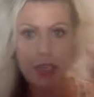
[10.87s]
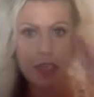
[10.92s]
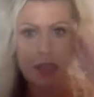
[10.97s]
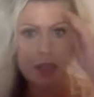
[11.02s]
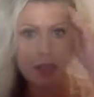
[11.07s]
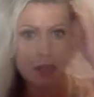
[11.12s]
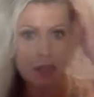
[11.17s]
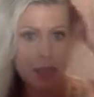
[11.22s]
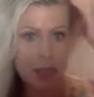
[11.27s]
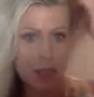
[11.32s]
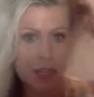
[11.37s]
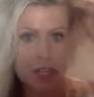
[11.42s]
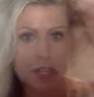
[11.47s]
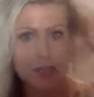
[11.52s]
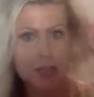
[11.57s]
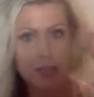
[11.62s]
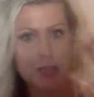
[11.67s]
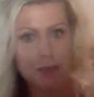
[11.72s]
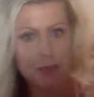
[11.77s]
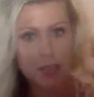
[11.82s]
and Marry
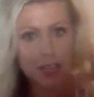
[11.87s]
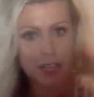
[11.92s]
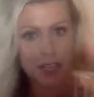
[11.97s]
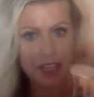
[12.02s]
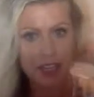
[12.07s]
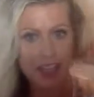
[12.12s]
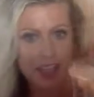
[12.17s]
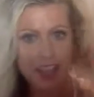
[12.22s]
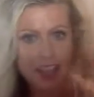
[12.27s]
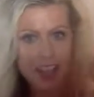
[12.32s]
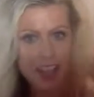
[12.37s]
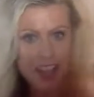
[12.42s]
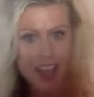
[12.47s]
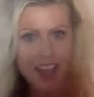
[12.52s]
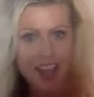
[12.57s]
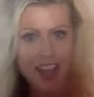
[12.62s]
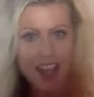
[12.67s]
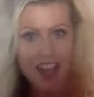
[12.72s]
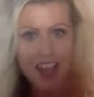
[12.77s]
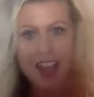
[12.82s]
Her Man.
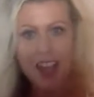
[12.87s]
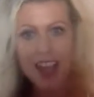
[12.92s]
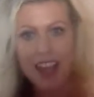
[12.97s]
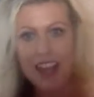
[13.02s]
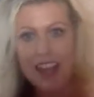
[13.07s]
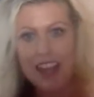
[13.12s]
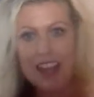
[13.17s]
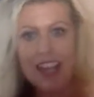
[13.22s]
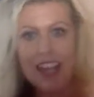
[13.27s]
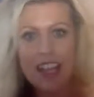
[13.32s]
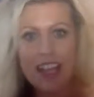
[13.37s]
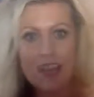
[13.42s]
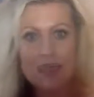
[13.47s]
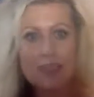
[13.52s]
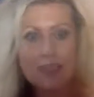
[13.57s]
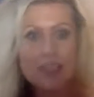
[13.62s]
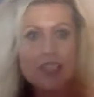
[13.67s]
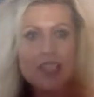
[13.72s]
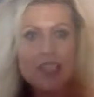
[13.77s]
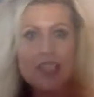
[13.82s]
And I am
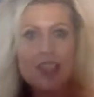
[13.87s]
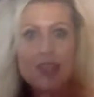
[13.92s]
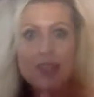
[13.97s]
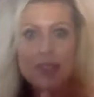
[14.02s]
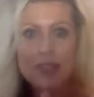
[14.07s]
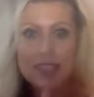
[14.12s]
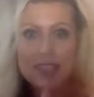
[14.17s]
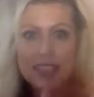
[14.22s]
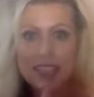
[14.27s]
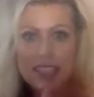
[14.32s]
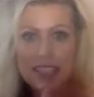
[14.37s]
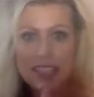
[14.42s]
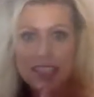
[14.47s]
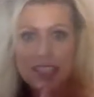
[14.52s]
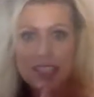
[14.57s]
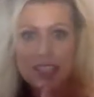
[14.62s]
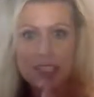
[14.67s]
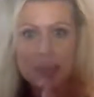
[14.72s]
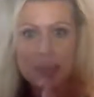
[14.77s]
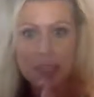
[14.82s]
so excited
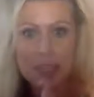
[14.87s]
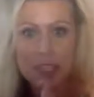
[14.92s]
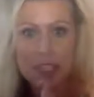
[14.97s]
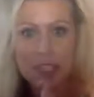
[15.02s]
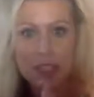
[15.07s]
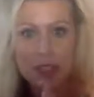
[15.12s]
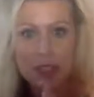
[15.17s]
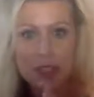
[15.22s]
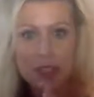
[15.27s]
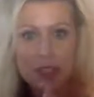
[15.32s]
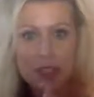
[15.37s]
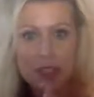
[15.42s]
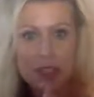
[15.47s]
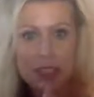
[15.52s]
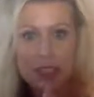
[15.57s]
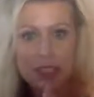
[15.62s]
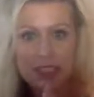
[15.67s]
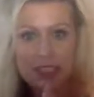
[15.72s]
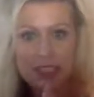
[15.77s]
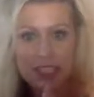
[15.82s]
to be here with you
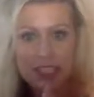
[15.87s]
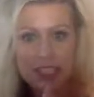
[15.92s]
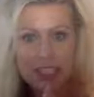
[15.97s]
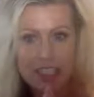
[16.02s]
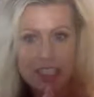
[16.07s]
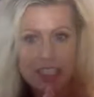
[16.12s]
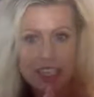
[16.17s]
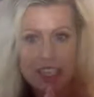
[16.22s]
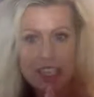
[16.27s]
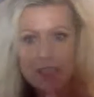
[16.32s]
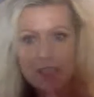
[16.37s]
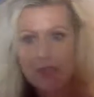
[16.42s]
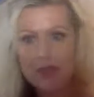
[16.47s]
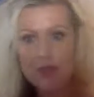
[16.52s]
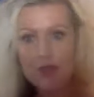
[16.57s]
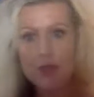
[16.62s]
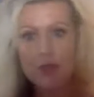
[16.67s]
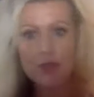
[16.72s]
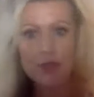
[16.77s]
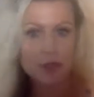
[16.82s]
guys tonight. Feel
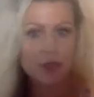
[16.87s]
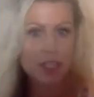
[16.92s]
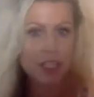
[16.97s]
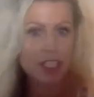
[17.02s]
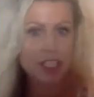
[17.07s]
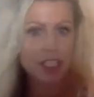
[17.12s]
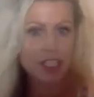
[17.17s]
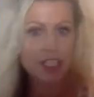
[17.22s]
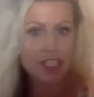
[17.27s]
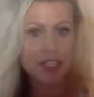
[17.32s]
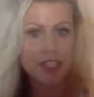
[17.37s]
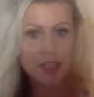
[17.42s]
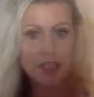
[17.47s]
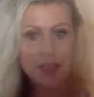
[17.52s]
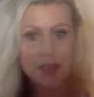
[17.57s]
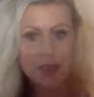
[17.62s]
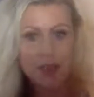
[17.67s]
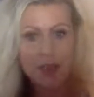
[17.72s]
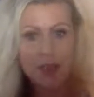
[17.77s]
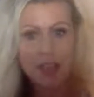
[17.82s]
free
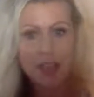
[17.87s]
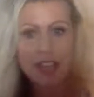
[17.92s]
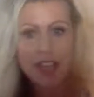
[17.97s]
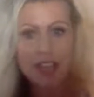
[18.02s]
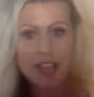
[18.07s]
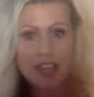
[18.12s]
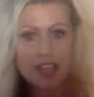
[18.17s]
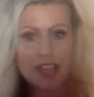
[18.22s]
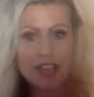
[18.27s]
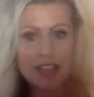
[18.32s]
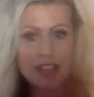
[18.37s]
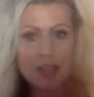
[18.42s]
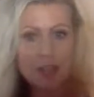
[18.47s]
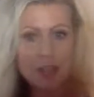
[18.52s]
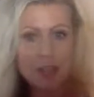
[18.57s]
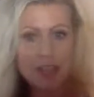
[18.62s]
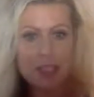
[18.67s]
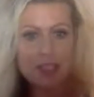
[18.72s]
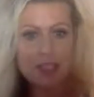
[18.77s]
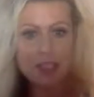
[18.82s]
to send me
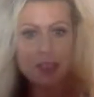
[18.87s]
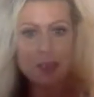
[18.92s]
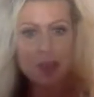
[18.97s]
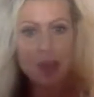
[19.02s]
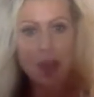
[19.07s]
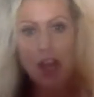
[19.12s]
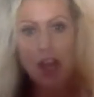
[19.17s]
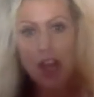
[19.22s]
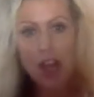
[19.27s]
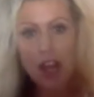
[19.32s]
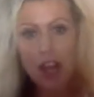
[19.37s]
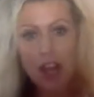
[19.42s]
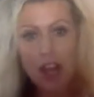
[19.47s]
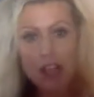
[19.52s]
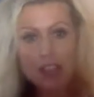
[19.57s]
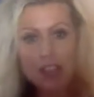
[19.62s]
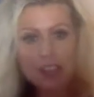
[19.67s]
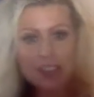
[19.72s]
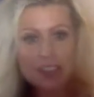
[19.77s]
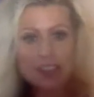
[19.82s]
some
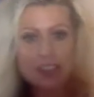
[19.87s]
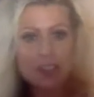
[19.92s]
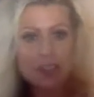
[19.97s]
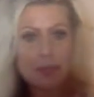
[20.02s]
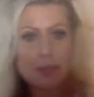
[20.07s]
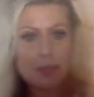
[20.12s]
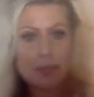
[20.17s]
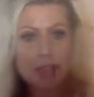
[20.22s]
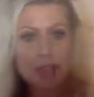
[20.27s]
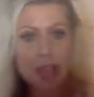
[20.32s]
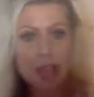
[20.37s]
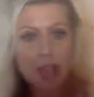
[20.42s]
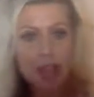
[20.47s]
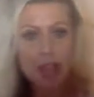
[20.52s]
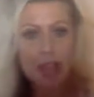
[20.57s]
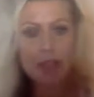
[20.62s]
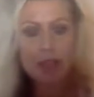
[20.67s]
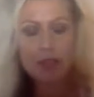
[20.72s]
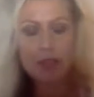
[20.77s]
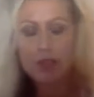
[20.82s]
hearts, some
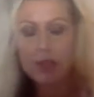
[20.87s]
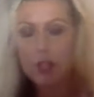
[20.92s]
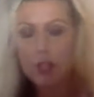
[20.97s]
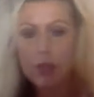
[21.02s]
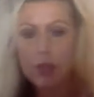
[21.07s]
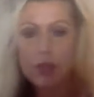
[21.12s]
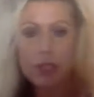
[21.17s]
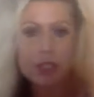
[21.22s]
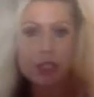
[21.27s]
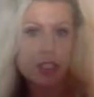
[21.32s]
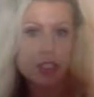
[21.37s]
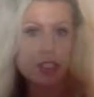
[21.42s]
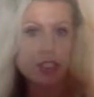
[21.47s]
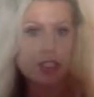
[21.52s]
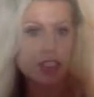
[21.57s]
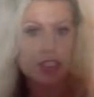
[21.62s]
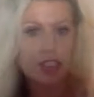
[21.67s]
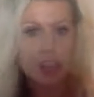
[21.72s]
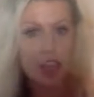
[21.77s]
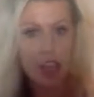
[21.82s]
love, questions,
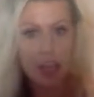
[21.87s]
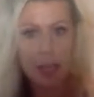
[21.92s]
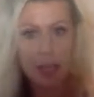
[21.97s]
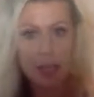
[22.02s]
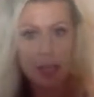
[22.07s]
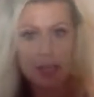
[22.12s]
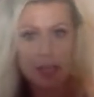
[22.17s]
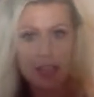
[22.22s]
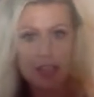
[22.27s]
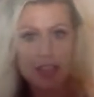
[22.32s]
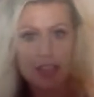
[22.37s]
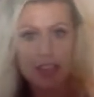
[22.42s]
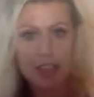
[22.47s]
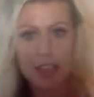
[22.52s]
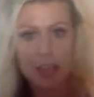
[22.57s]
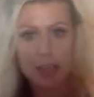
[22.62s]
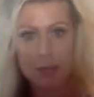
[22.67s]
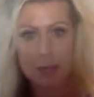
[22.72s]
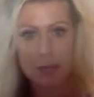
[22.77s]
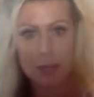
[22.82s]
comments.
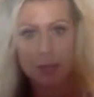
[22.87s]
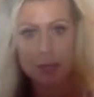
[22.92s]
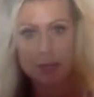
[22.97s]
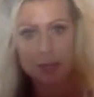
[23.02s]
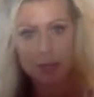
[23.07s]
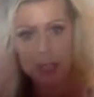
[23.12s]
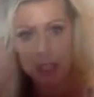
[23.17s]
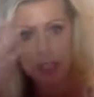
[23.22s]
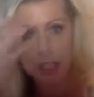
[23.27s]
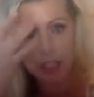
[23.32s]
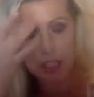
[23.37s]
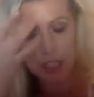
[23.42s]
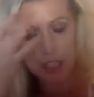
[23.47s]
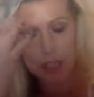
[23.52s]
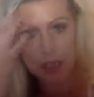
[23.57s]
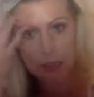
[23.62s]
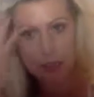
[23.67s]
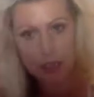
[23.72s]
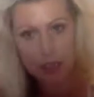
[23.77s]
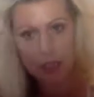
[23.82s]
I'm going to be sharing
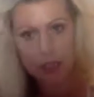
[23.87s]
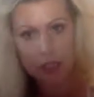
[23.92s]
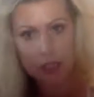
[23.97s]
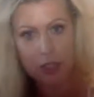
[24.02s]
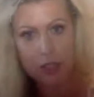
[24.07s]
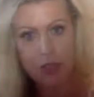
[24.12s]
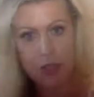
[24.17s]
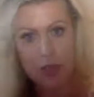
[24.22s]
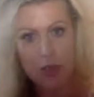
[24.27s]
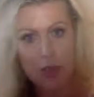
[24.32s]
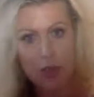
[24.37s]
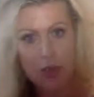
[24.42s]
with you